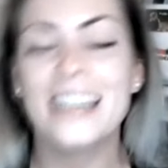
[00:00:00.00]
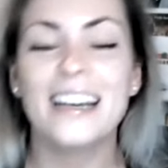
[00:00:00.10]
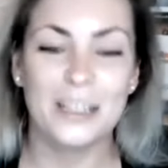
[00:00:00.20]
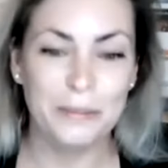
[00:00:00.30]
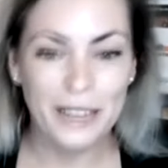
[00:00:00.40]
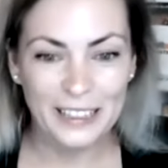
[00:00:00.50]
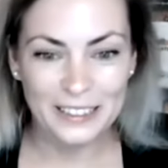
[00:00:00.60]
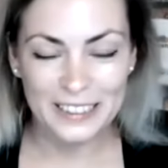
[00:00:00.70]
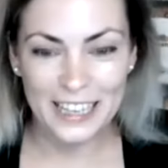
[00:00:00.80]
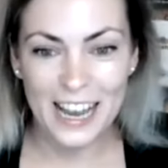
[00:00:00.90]

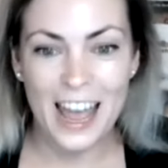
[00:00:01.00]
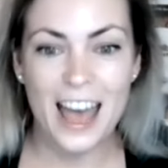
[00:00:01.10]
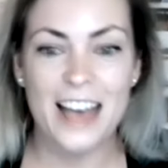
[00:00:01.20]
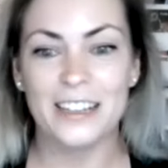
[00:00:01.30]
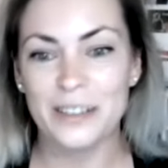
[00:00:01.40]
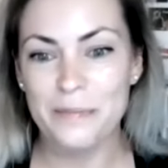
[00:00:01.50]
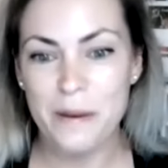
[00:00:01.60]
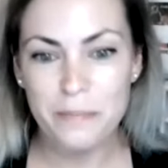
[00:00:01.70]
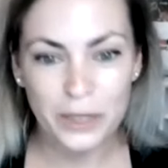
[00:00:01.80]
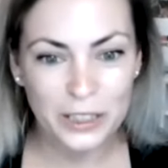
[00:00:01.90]
hospitality. And I
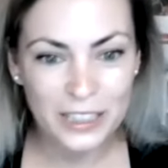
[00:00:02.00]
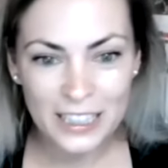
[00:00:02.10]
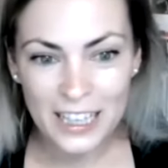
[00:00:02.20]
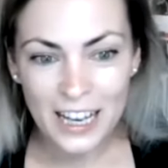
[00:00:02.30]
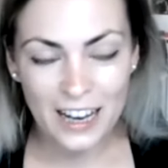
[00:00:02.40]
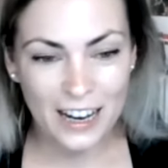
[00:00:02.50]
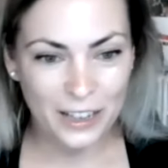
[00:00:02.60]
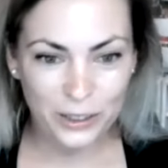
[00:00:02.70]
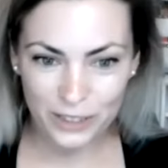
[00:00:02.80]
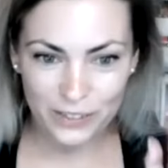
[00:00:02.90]
remember I
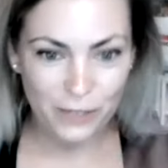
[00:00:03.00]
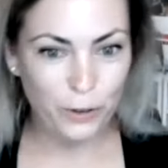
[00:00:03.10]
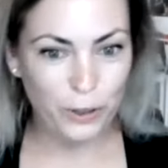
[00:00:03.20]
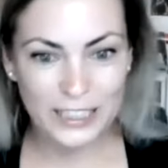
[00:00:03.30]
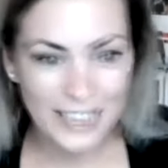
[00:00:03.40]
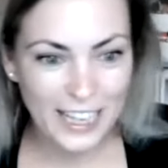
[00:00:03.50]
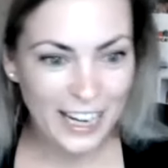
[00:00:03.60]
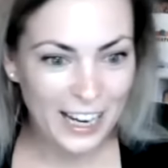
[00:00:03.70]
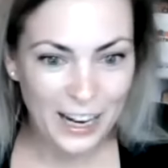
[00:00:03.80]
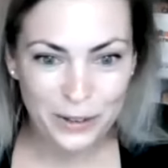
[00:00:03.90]
couldn't even afford the
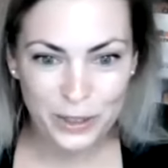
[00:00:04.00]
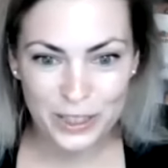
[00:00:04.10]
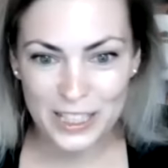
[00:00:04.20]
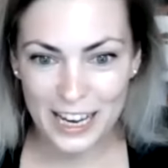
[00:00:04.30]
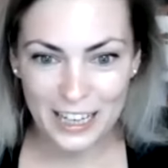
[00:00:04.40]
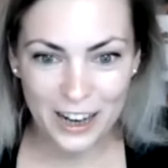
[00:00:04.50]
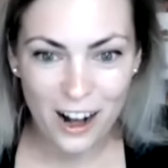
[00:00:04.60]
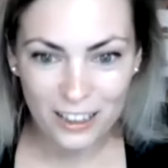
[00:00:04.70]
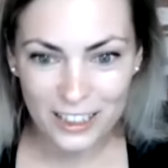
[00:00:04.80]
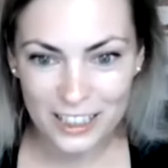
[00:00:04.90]
ticket. It was
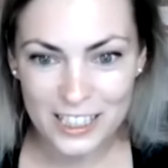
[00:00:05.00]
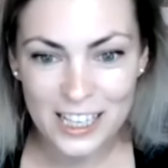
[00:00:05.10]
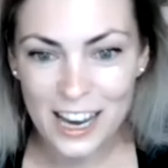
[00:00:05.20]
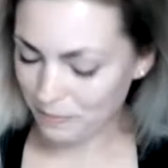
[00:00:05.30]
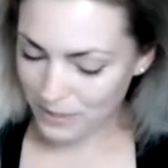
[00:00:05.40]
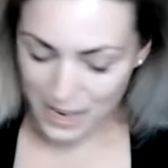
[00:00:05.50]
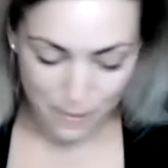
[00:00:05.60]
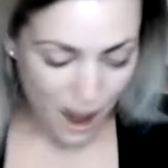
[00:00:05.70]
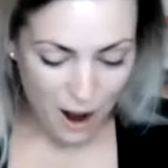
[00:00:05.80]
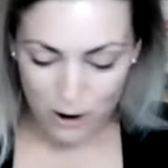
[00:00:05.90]
$80.
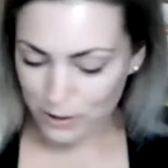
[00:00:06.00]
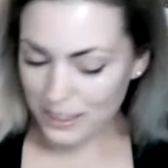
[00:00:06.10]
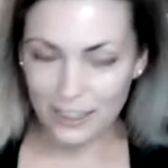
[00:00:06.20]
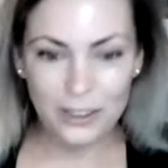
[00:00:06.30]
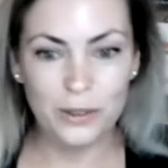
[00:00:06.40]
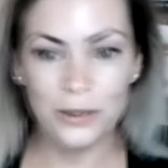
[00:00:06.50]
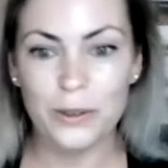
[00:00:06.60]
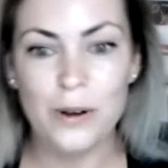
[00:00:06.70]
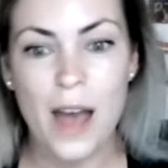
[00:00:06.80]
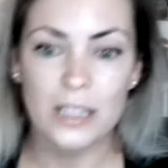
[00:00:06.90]
Somehow sneaked
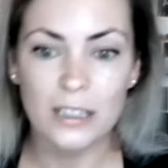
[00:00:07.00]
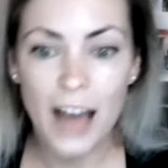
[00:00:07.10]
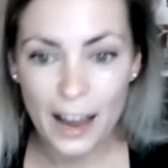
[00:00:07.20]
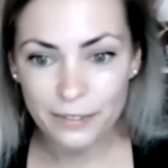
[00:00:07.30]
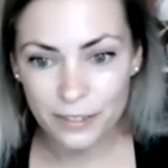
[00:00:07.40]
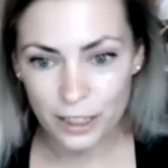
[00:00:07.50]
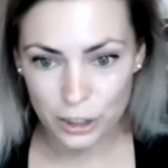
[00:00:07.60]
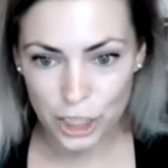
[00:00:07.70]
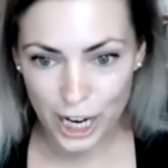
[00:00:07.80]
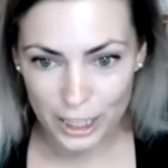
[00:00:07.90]
through a life
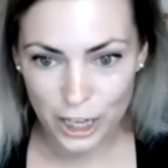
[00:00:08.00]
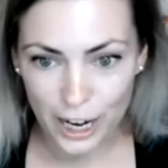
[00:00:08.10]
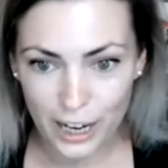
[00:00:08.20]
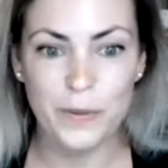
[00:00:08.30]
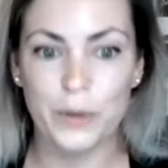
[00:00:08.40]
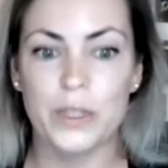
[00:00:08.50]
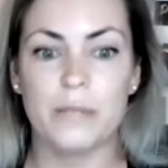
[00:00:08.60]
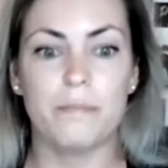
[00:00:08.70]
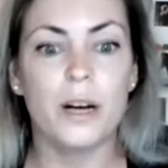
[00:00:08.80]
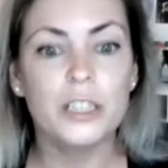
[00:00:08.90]
changing. There was
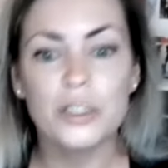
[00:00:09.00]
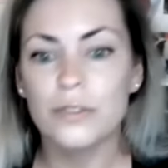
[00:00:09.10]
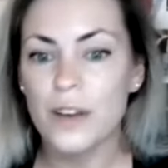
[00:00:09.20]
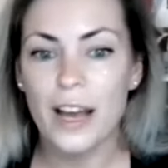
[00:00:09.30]
a bunch of